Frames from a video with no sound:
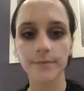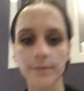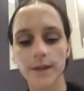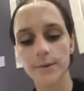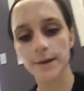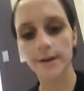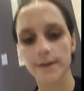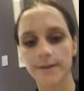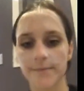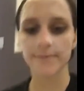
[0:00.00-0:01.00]
Here we go.
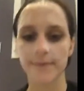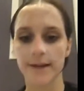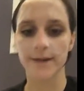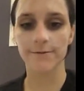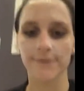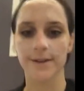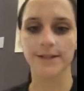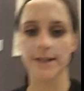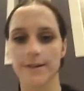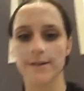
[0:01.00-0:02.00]
Now I'm
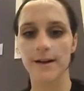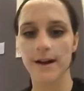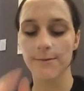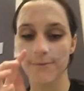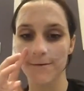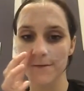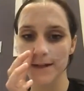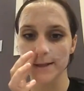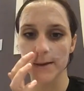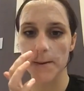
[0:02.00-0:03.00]
fronting, um,
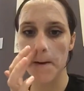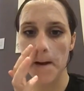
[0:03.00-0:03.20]
facing on.